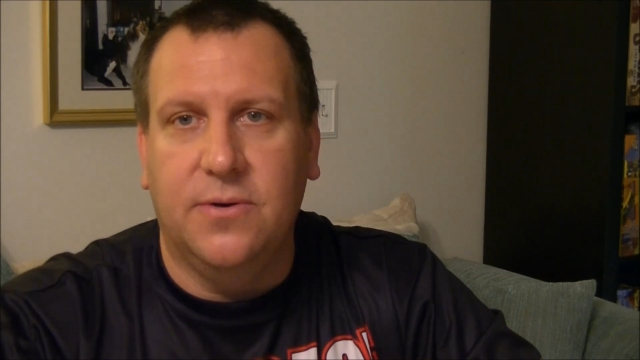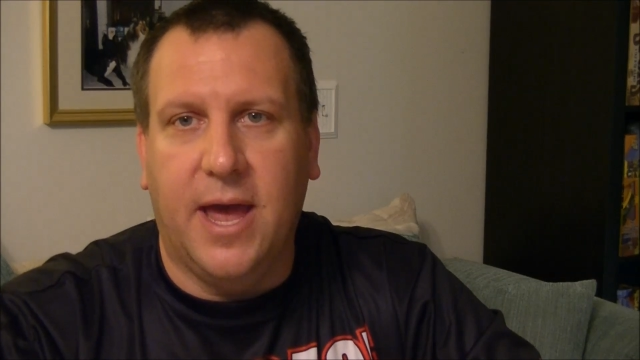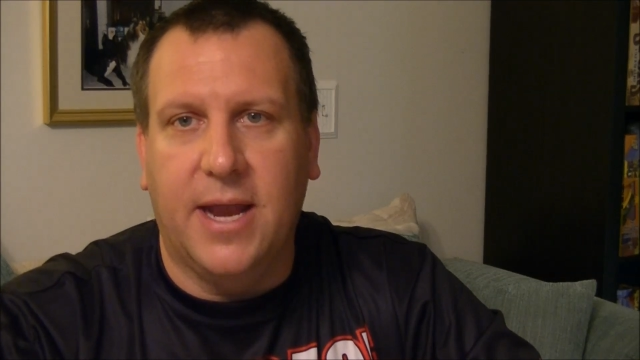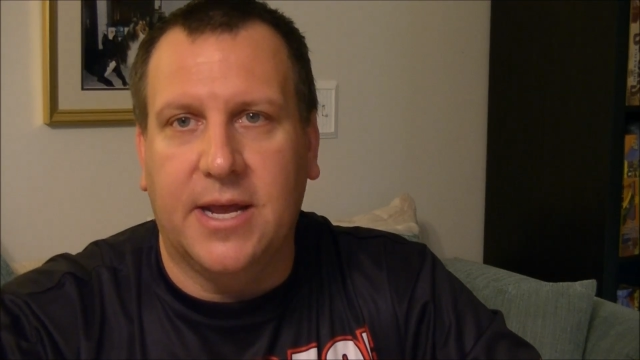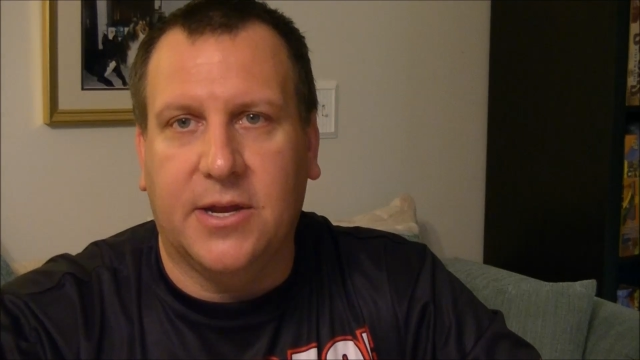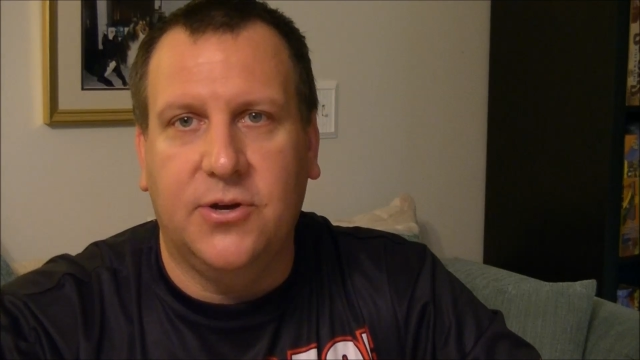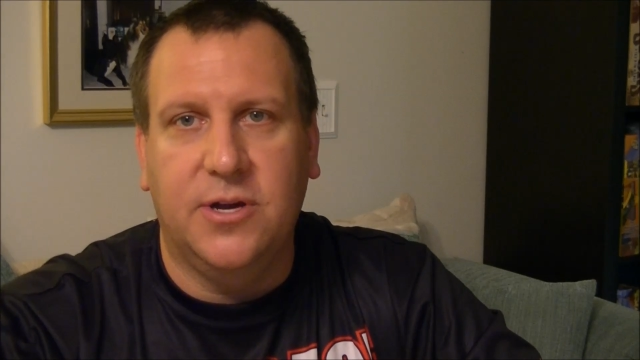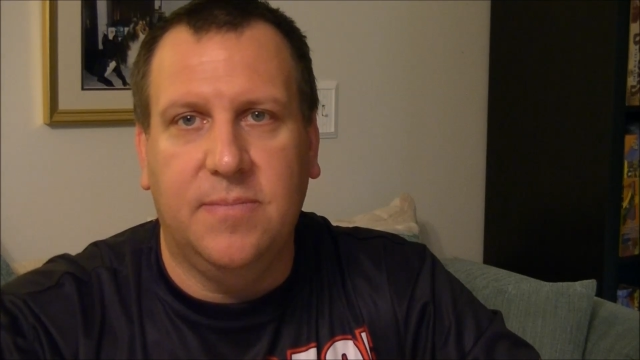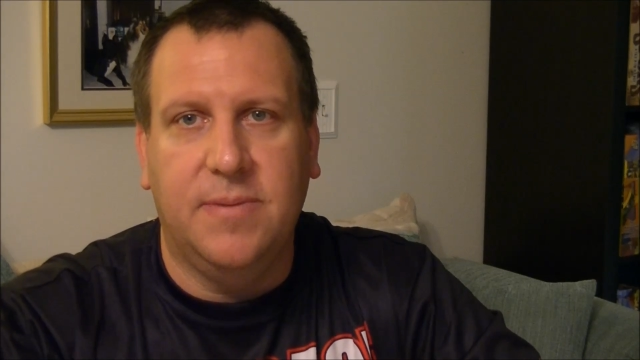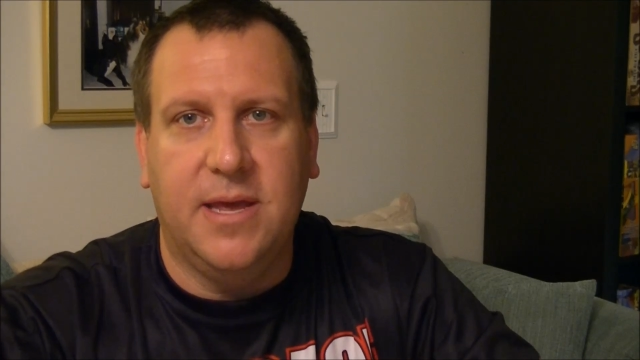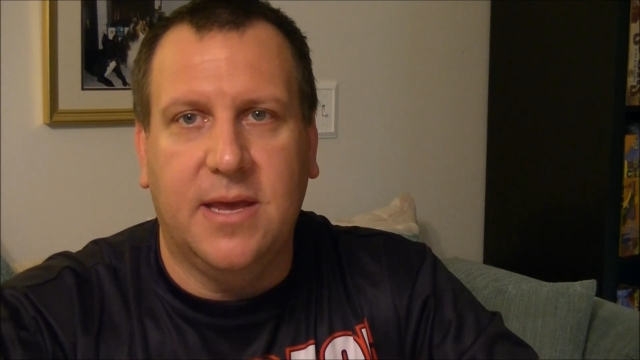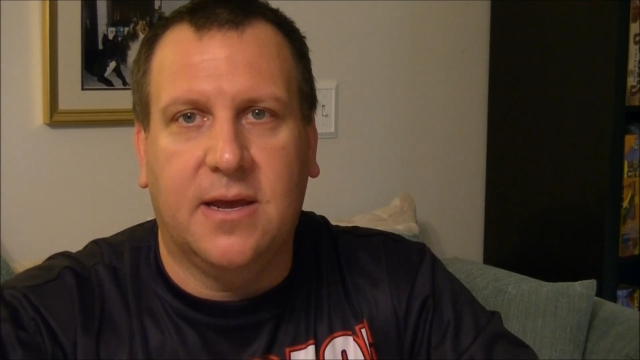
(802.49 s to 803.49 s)
And it could
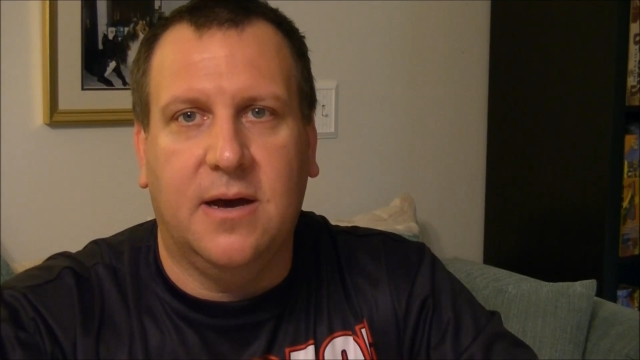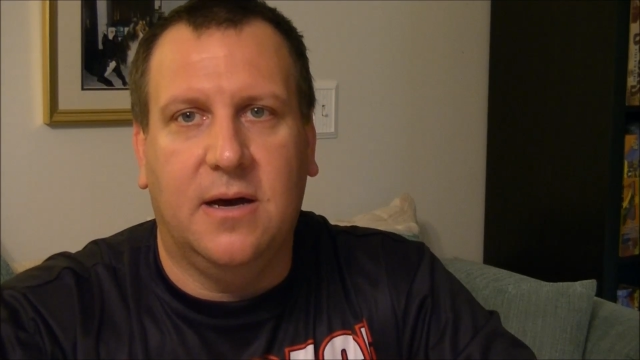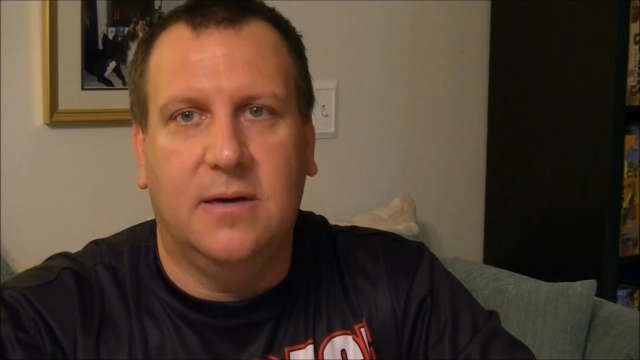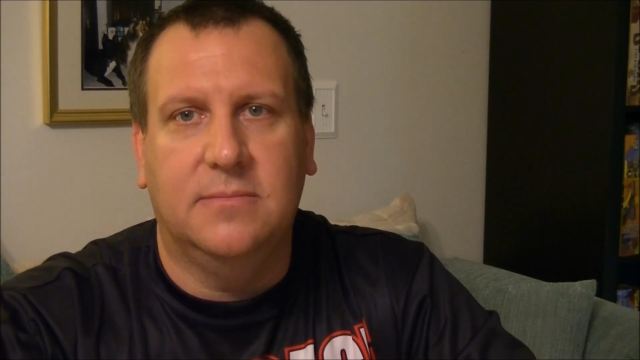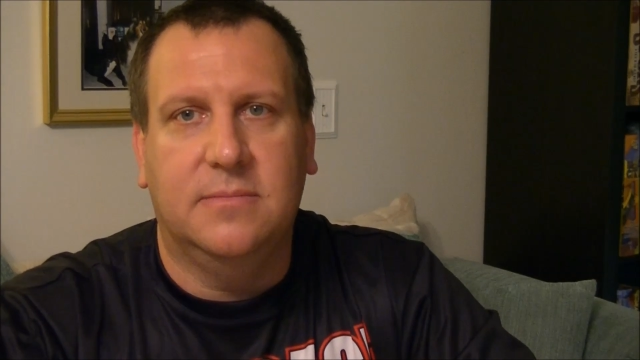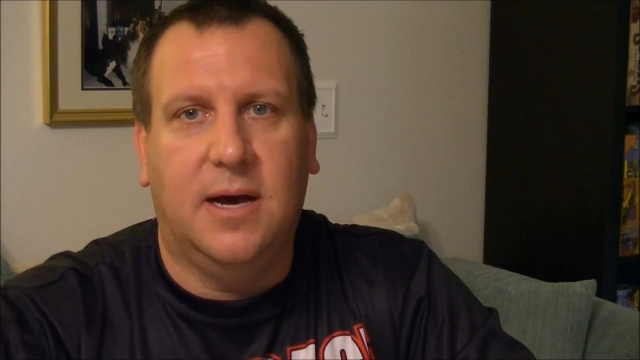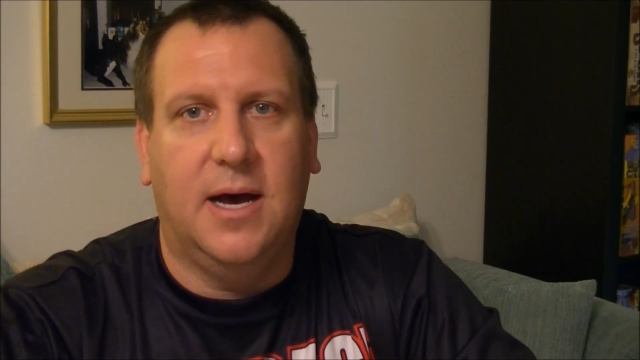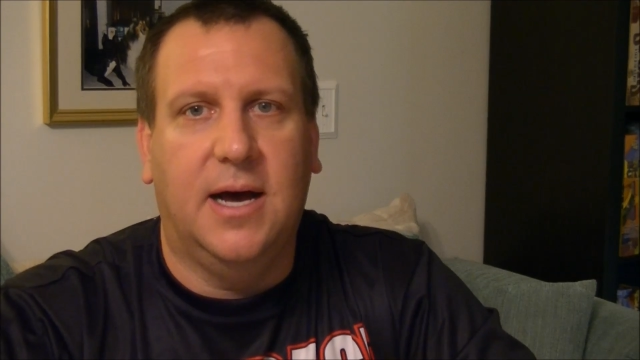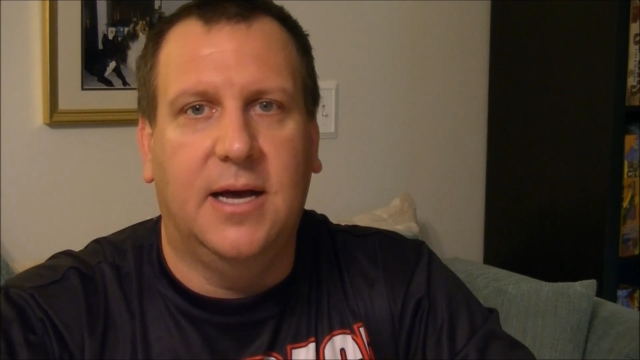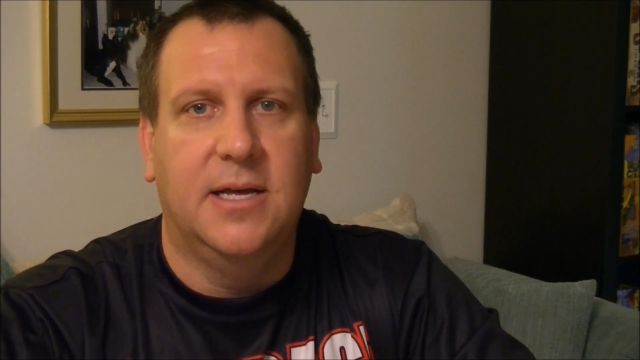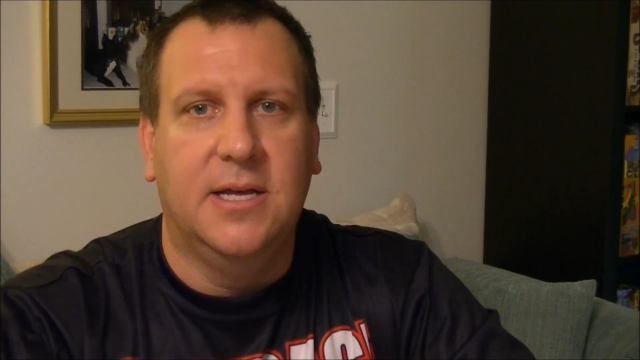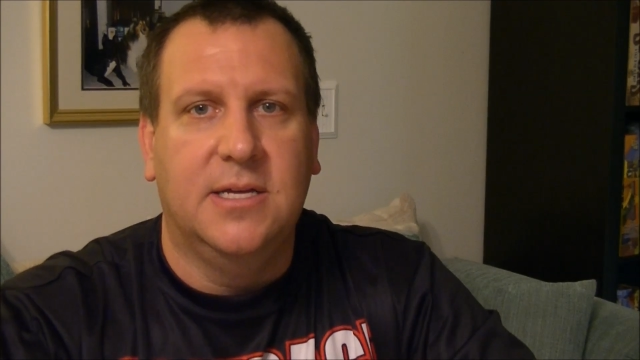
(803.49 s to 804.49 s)
become